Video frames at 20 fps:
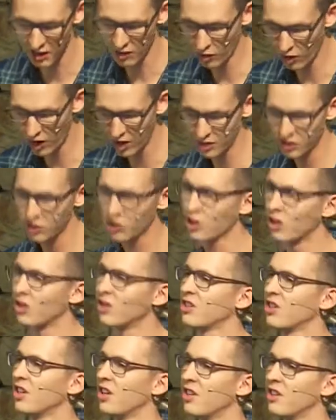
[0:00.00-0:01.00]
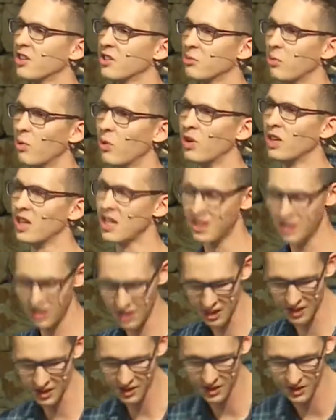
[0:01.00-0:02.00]
for us to consider this morning. He
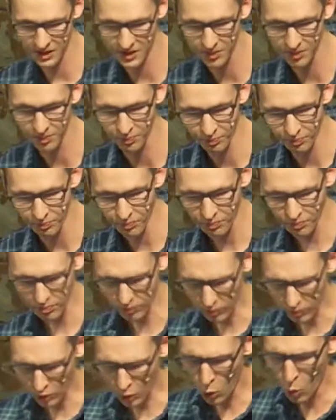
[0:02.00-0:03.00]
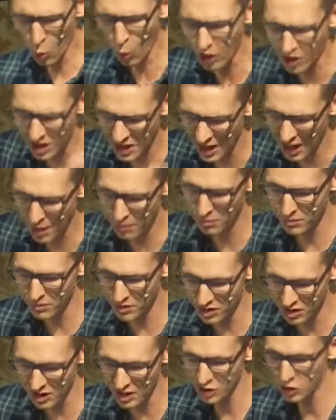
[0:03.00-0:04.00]
says this: what
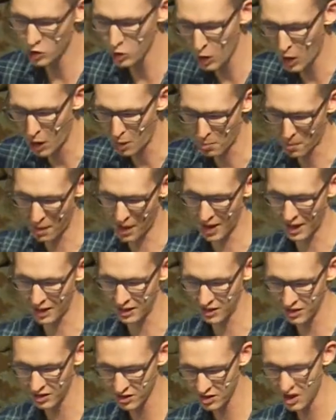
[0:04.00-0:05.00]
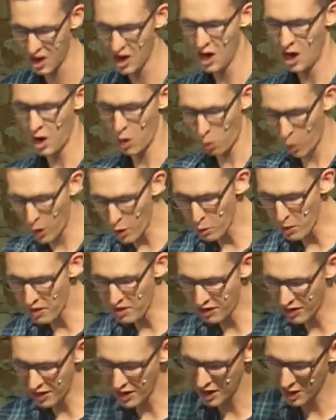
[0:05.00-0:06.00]
comes into our minds when we
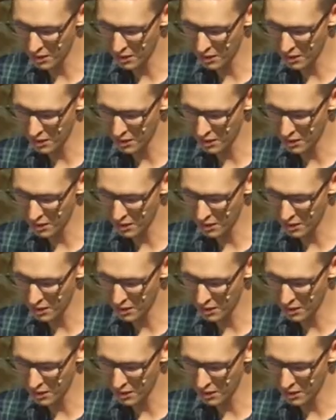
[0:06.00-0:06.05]
think